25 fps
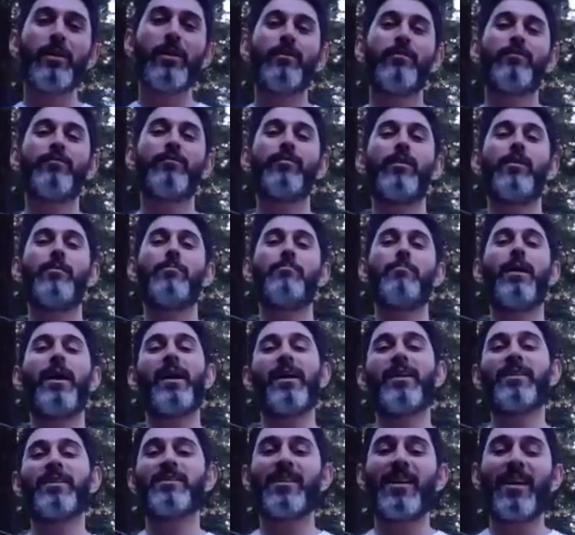from
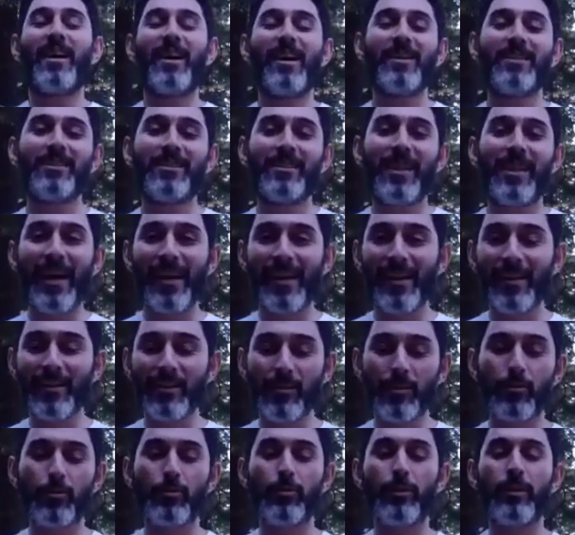Mind's Eye
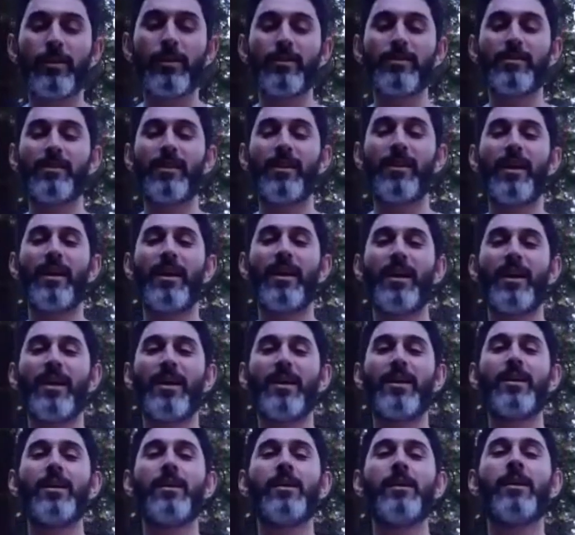Status, who is
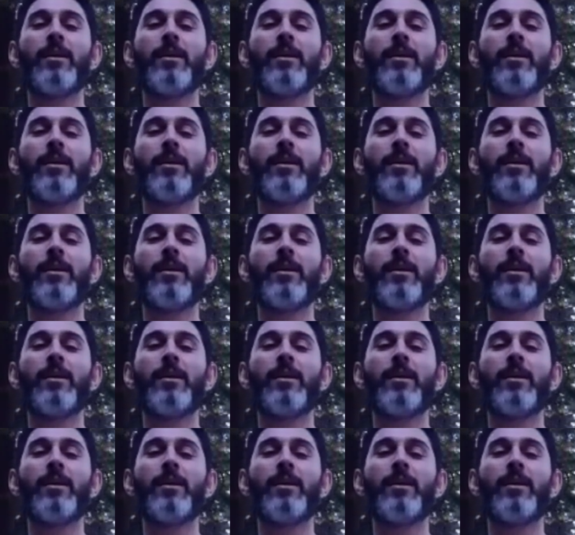a